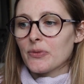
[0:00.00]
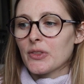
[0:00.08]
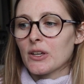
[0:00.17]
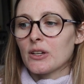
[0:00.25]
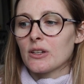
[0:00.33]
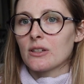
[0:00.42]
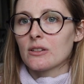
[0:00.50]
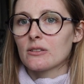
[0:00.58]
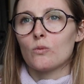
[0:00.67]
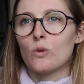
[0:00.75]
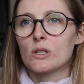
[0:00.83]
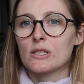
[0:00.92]
the
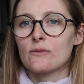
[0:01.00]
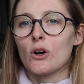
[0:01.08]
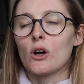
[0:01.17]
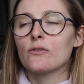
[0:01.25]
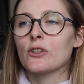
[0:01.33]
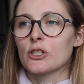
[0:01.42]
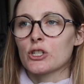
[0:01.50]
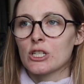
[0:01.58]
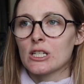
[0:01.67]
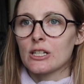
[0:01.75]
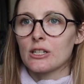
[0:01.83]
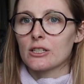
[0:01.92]
ones involved. They're
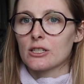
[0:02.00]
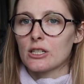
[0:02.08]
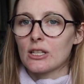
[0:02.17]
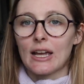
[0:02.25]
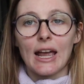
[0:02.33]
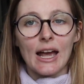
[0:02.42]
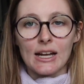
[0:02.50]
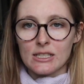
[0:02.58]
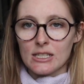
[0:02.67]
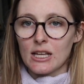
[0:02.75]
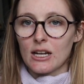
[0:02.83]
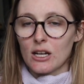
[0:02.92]
just here to like
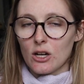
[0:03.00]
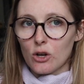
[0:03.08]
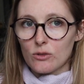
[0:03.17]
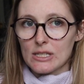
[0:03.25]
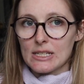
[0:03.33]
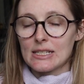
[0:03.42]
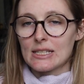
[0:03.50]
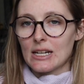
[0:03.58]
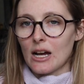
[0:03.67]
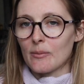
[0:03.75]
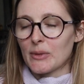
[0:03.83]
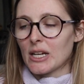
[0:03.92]
add to the coziness and
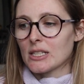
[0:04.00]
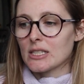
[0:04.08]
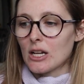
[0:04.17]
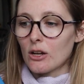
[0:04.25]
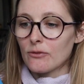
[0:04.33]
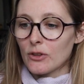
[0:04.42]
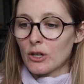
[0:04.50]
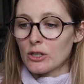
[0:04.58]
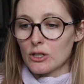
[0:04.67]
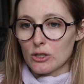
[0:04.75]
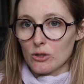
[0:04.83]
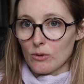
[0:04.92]
ambiance of
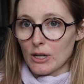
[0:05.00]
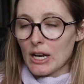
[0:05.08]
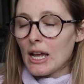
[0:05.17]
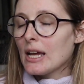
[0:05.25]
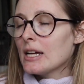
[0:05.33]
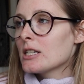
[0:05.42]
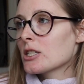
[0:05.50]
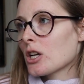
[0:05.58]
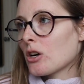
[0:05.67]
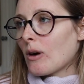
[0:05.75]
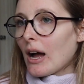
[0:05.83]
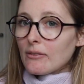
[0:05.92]
the story.
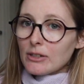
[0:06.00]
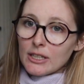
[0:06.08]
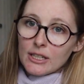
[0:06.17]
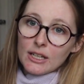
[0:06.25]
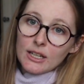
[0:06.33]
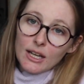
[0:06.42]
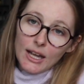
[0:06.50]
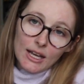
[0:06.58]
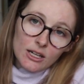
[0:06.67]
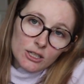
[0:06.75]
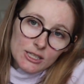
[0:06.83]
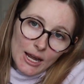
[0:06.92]
So I really
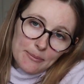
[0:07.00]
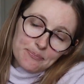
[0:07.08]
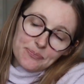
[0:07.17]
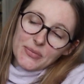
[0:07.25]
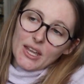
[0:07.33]
had a good time.